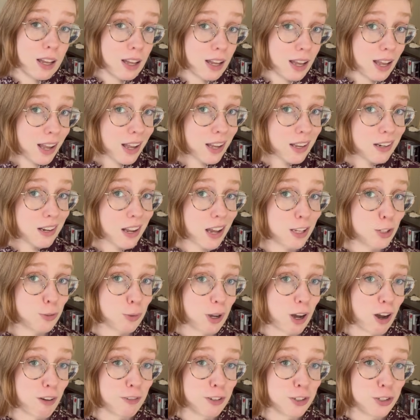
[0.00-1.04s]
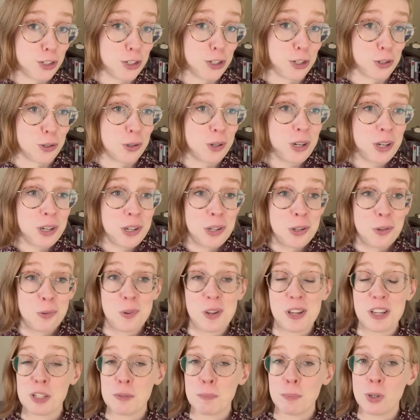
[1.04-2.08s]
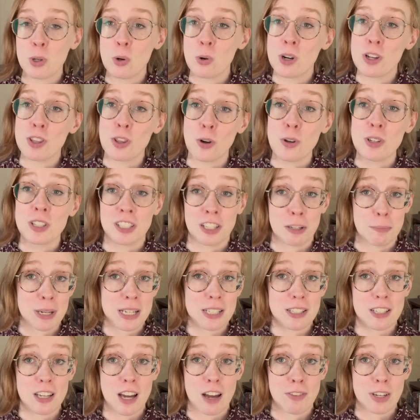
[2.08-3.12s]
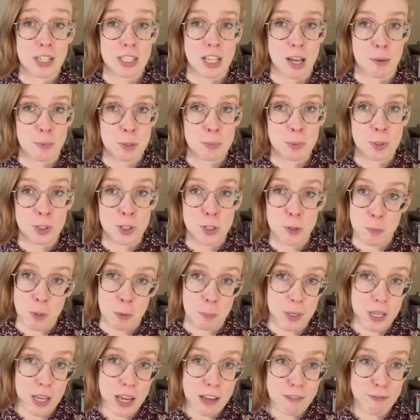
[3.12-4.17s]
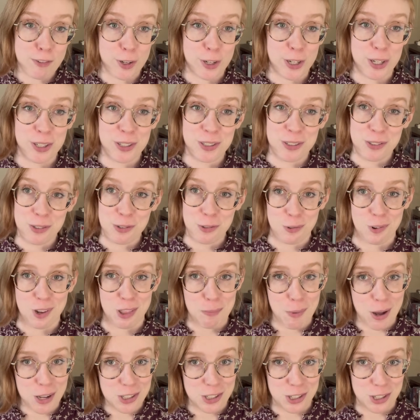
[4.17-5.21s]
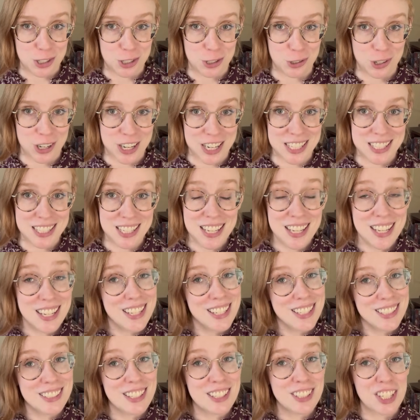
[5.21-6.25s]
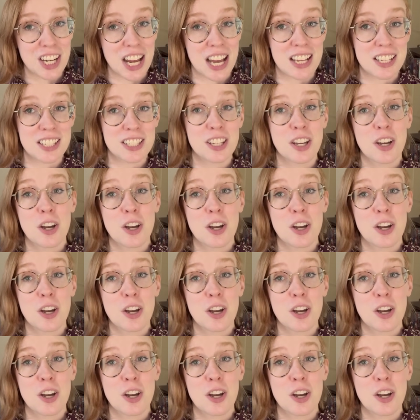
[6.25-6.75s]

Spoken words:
And, as we often do, we explore those limits of acceptable human behavior with monster stories, such as